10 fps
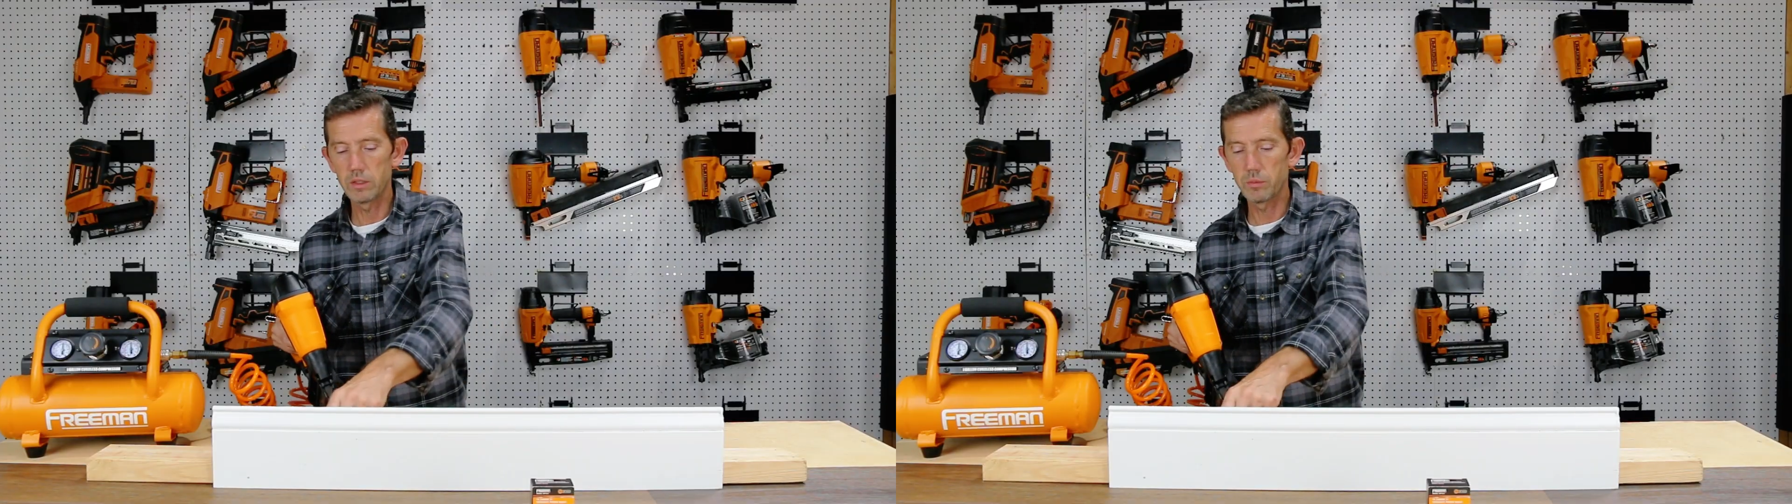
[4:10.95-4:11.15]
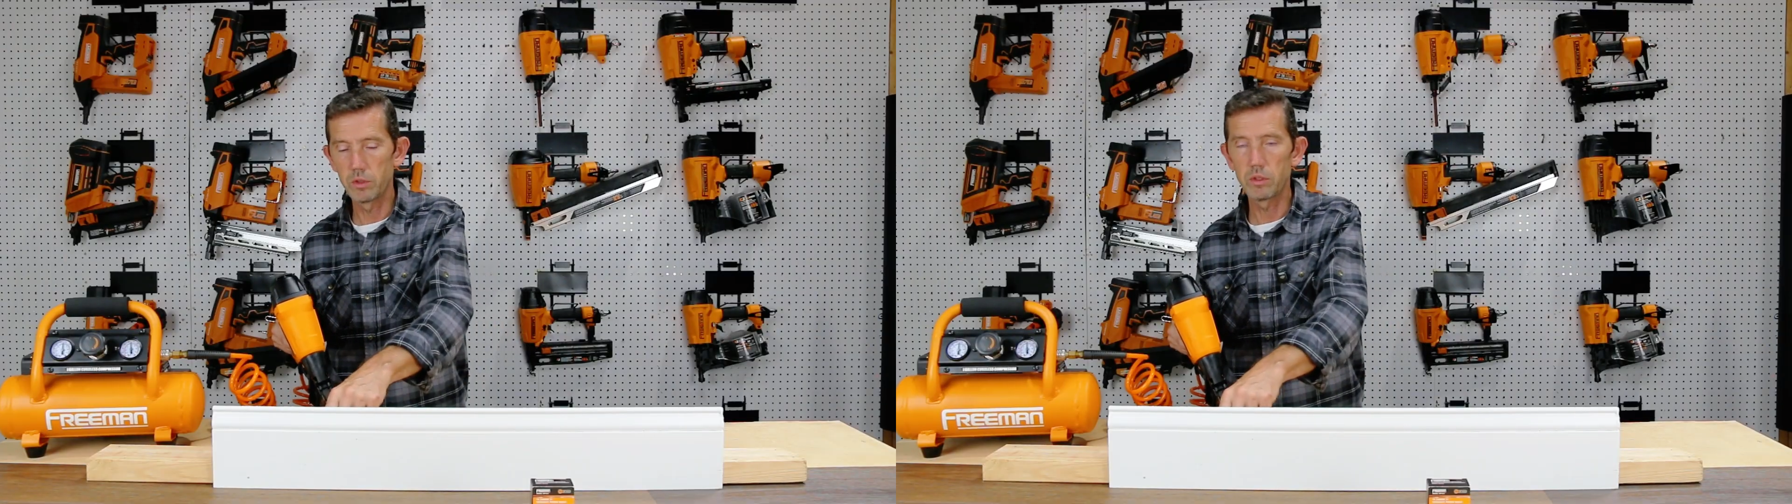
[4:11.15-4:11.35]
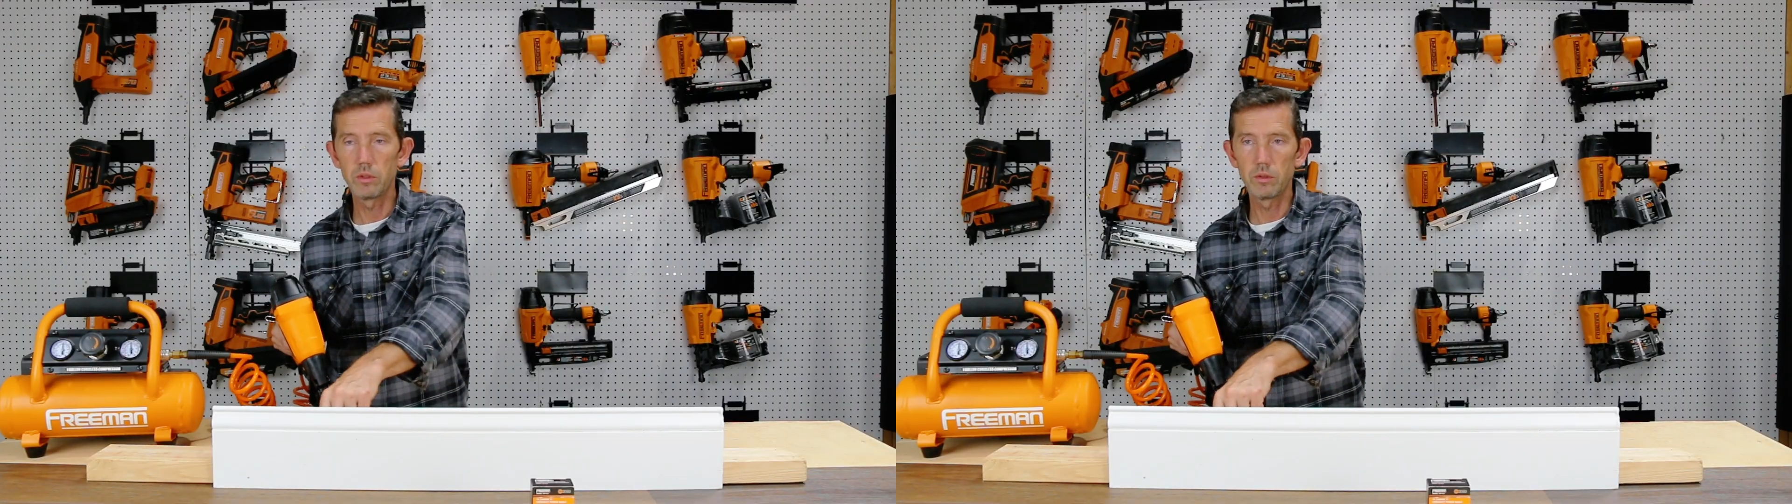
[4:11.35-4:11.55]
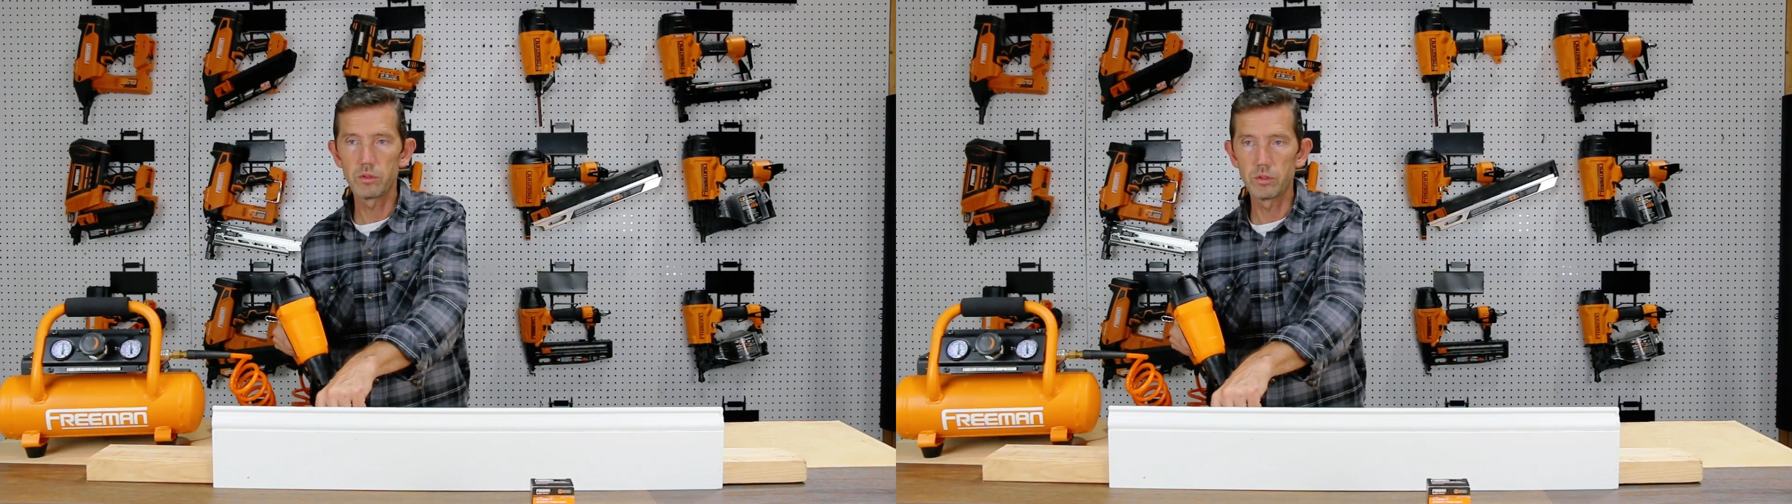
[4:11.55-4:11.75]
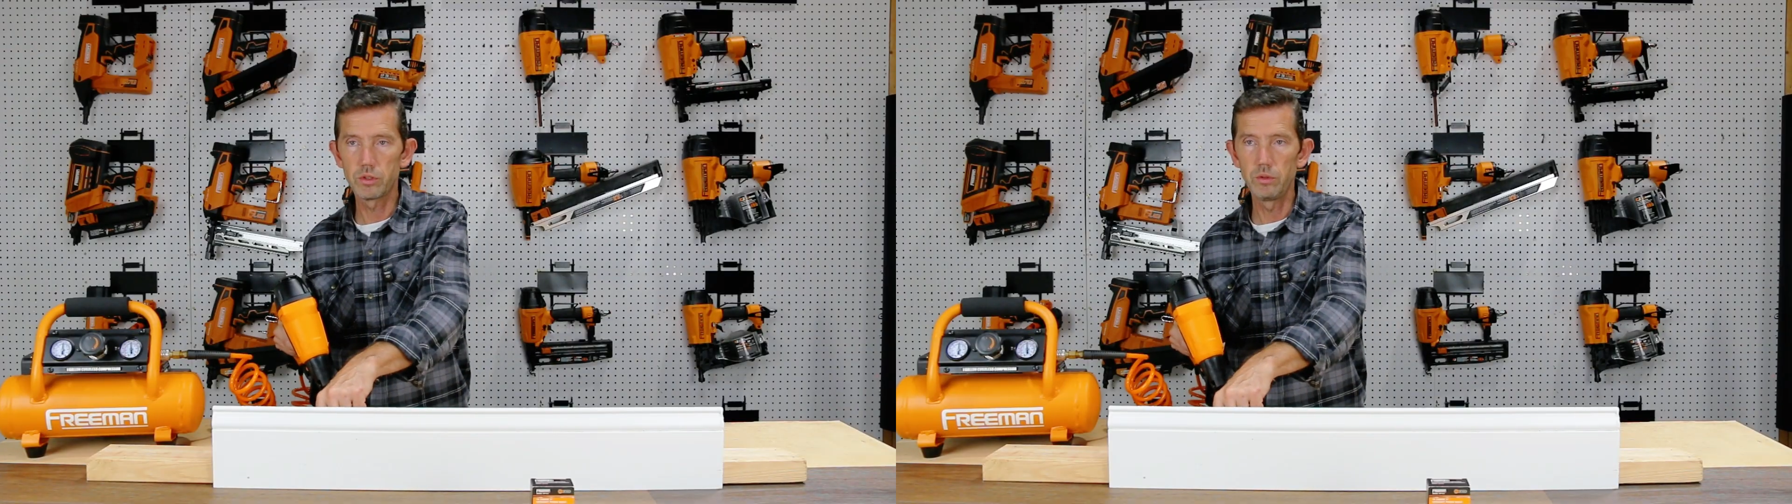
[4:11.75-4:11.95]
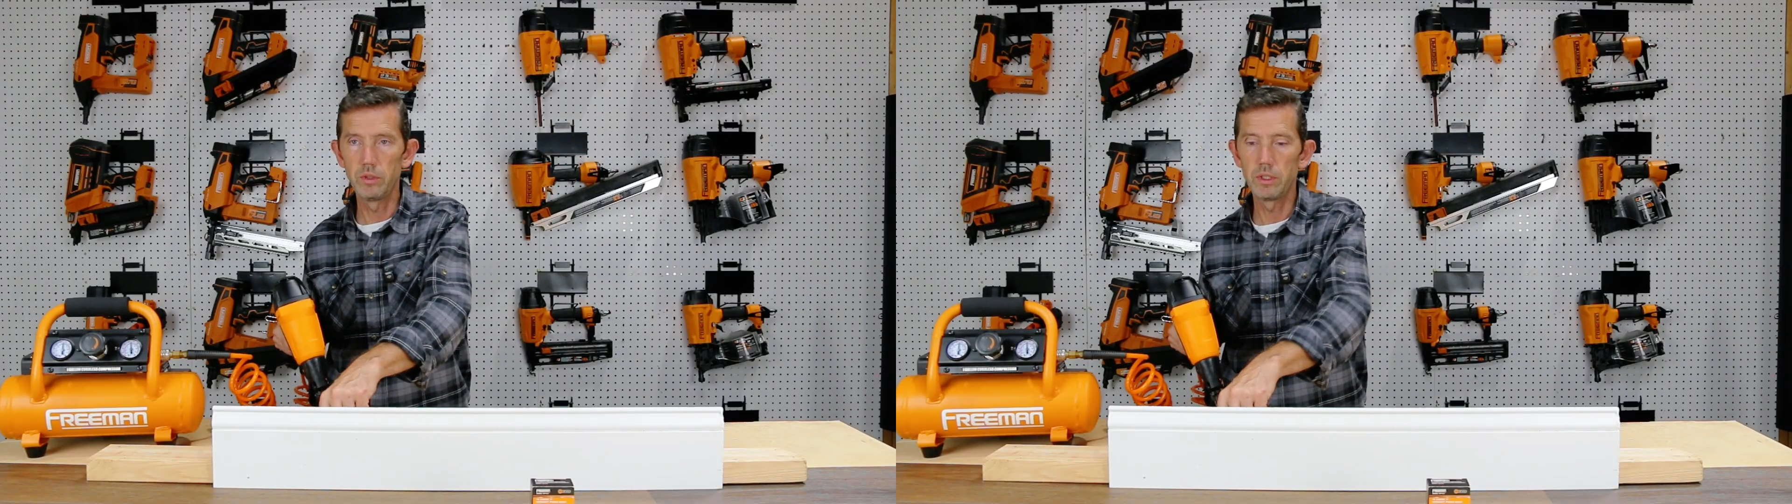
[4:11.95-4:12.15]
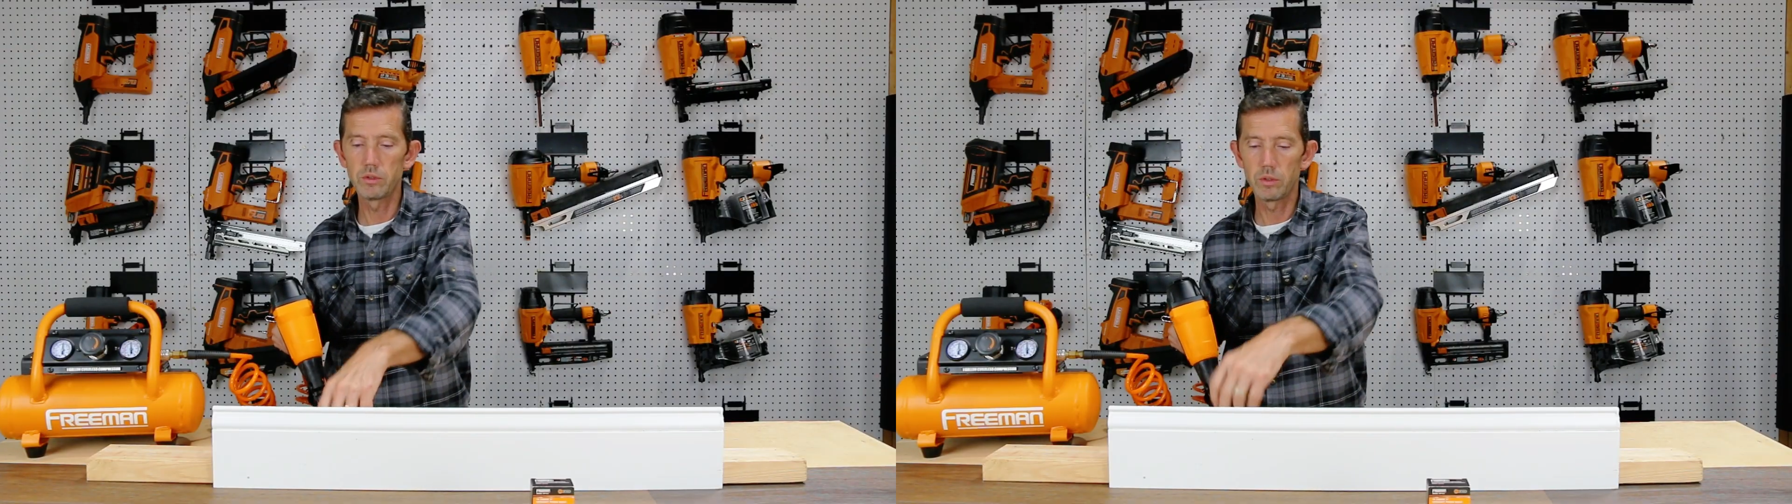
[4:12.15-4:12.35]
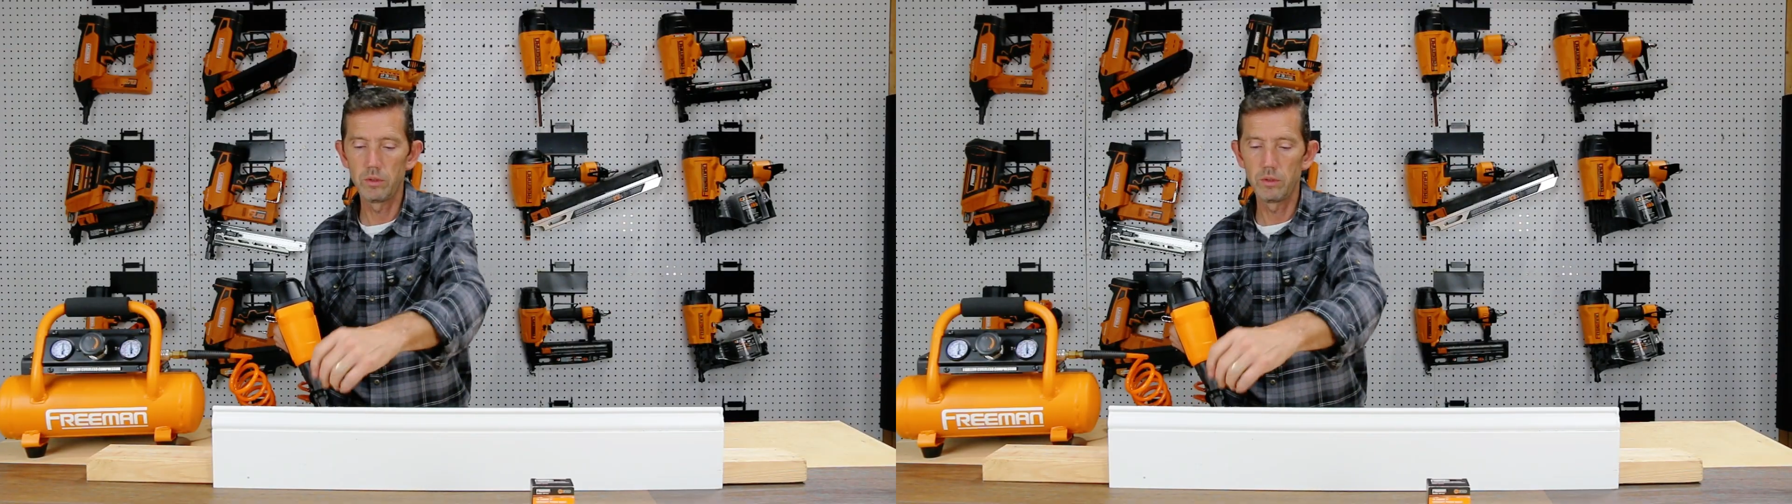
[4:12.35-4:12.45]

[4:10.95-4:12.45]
is the material that you're shooting into.